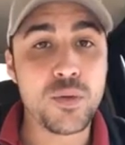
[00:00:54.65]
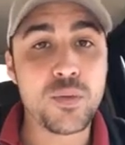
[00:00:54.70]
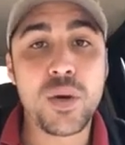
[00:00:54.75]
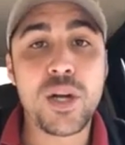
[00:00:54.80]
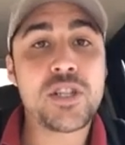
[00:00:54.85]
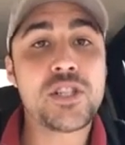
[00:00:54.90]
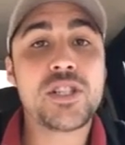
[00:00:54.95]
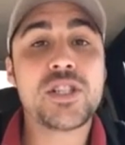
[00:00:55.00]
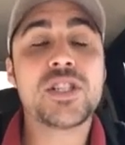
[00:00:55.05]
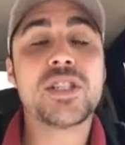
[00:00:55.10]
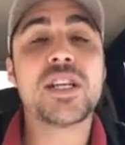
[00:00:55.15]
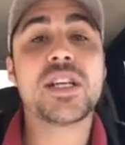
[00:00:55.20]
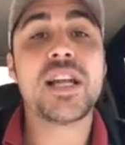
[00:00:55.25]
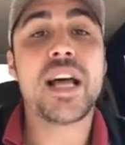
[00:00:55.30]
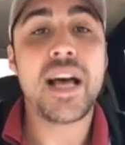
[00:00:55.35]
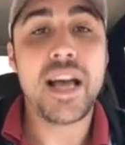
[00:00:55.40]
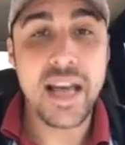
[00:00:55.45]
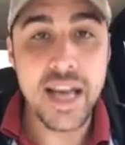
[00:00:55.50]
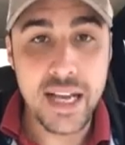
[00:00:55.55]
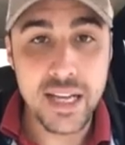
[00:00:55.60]
The Russians did
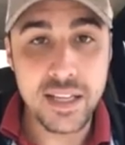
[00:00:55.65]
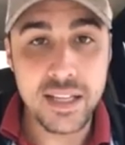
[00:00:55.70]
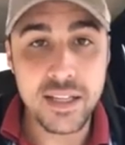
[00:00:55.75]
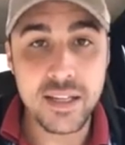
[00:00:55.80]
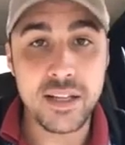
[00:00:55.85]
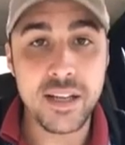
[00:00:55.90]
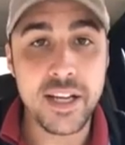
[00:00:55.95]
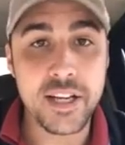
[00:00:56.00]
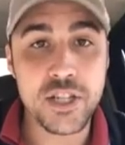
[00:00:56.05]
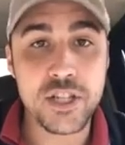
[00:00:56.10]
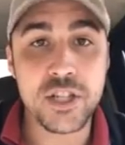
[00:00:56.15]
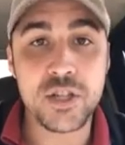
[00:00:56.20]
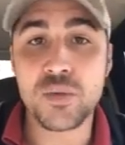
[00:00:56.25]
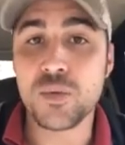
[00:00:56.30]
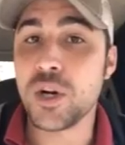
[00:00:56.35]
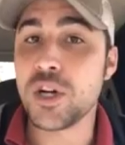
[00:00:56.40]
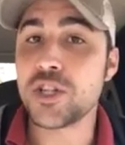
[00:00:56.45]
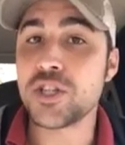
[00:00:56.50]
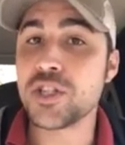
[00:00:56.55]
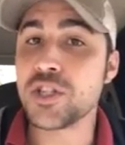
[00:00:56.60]
not hack the election. The
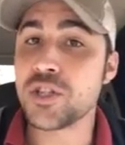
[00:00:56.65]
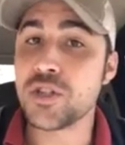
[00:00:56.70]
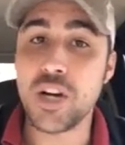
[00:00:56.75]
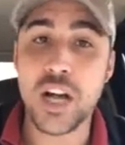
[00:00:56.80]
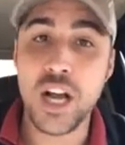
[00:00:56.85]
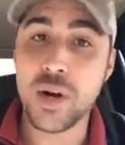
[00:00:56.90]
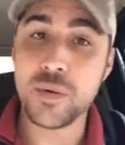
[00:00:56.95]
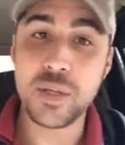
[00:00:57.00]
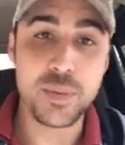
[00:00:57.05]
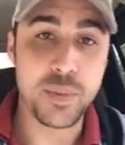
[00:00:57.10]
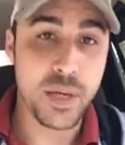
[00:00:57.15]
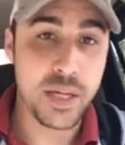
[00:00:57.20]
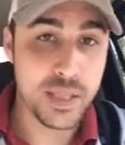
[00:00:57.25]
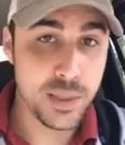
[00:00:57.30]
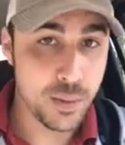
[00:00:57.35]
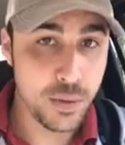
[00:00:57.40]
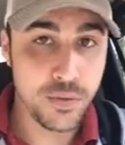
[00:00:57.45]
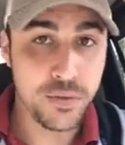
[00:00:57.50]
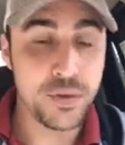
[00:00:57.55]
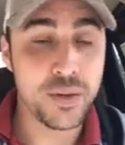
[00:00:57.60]
Russians are not
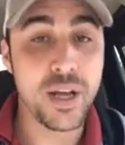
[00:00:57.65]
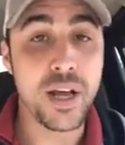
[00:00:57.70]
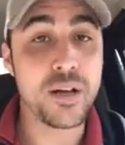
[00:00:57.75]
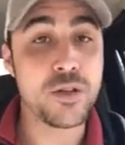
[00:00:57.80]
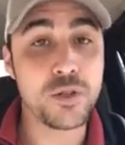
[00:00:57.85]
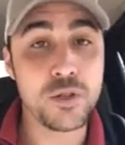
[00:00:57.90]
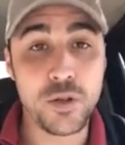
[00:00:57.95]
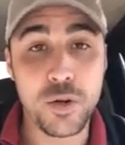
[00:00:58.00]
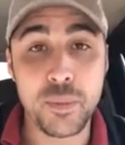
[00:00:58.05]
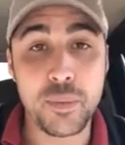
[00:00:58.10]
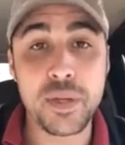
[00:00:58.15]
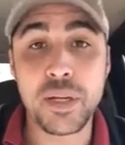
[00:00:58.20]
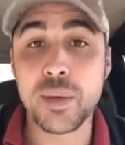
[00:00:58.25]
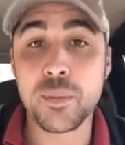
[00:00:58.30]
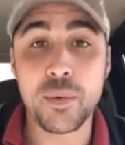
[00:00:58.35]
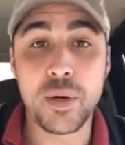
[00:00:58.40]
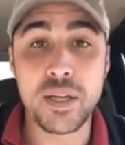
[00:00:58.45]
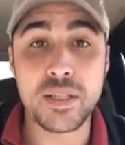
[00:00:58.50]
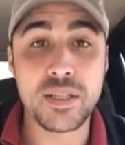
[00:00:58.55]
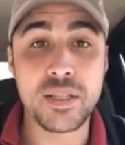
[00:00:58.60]
responsible for Donald Trump
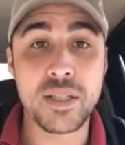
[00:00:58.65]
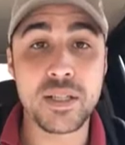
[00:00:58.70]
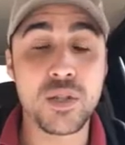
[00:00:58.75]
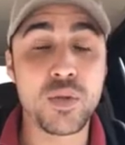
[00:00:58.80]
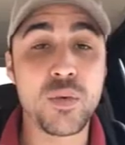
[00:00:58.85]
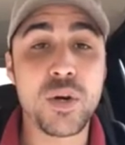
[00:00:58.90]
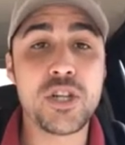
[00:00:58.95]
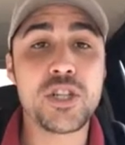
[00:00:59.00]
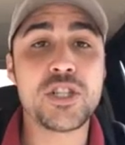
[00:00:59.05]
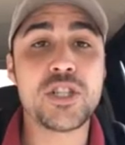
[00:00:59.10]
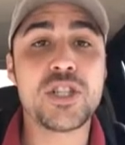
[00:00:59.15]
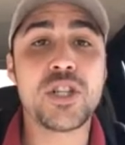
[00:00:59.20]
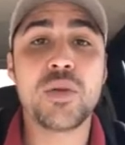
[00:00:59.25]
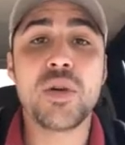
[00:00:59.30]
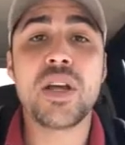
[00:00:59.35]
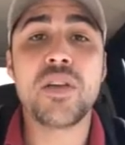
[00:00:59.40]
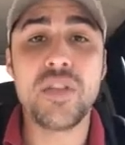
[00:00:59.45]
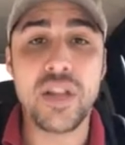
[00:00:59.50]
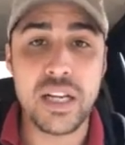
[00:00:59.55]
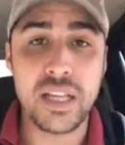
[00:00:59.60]
being president. The Russians
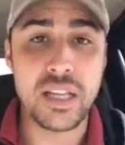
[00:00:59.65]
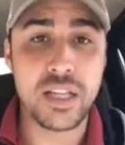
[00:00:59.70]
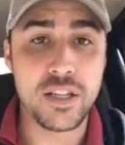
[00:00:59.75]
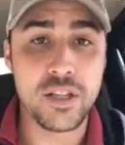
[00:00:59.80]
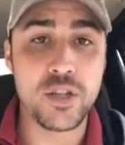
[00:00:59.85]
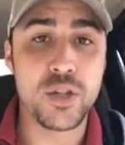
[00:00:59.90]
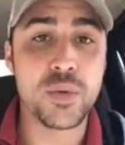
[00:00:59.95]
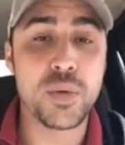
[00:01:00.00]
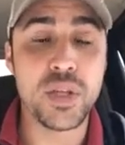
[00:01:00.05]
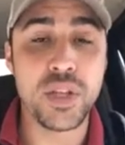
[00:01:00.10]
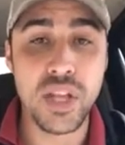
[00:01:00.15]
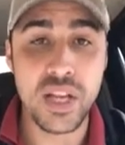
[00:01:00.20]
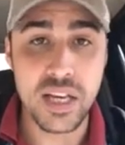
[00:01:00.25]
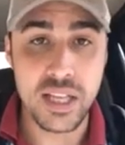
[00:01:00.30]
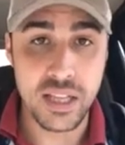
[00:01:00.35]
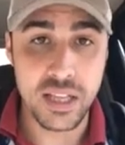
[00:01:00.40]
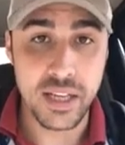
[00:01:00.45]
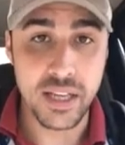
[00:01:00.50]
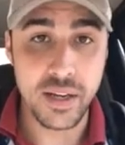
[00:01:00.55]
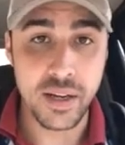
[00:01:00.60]
don't have anything to do with
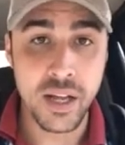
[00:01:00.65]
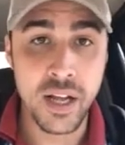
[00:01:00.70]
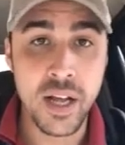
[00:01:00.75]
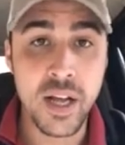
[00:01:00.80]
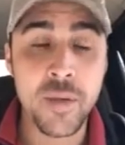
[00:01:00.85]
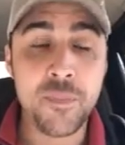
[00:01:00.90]
anything.